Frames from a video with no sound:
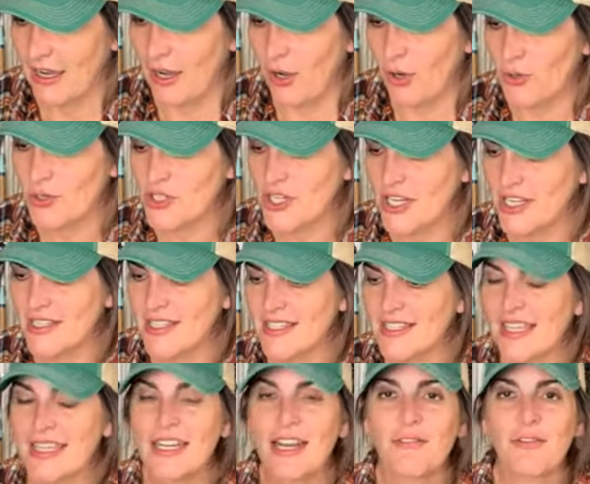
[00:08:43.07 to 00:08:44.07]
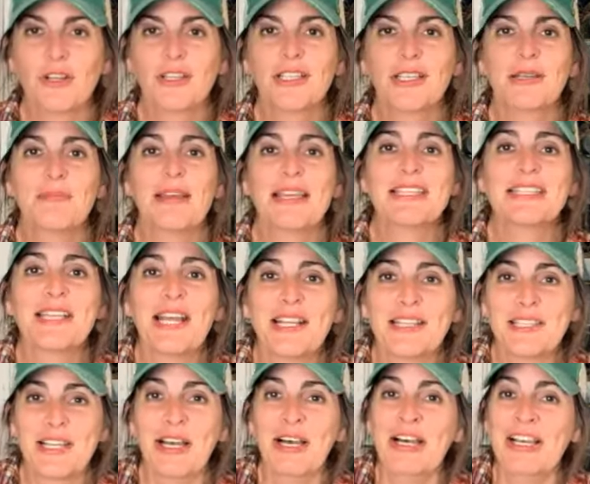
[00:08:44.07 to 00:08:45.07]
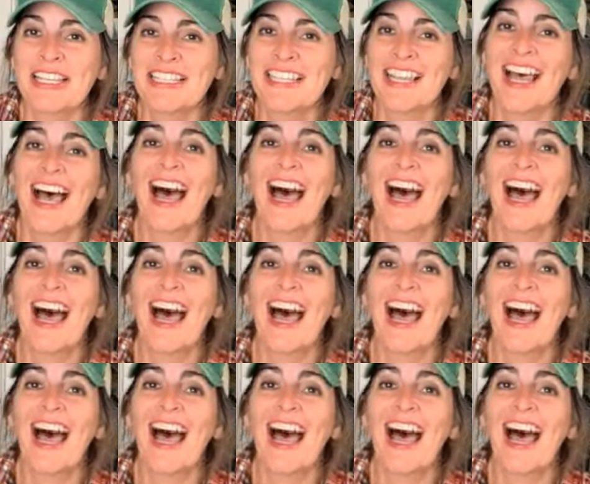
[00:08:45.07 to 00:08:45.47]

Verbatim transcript: Oh, Jane says I never clean the stencils.